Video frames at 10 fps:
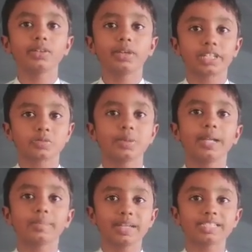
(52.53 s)
to
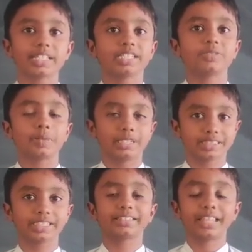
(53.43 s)
explain my science
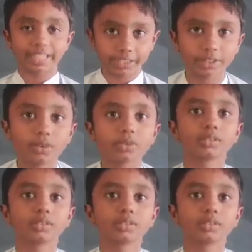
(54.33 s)
project. Thank you.